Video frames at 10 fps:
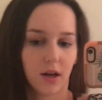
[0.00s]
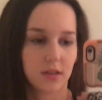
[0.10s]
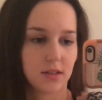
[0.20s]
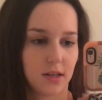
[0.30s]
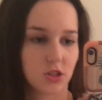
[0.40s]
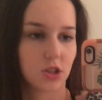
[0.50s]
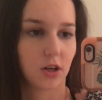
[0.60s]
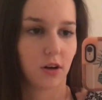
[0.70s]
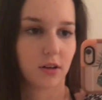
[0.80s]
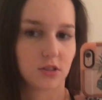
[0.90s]
a
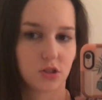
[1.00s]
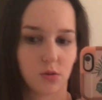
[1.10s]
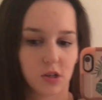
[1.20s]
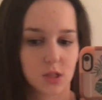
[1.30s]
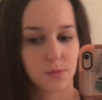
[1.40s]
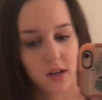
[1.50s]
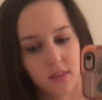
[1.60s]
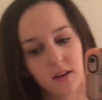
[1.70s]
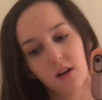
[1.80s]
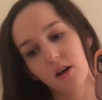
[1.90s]
t-shirt and shorts, but
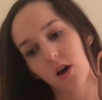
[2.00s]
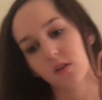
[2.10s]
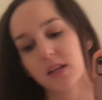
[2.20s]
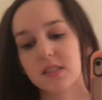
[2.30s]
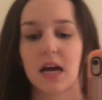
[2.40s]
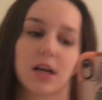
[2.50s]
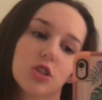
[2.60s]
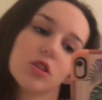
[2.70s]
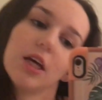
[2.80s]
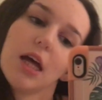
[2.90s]
I thought, no, let's
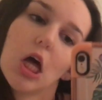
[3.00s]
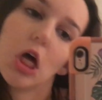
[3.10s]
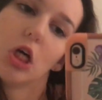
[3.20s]
actually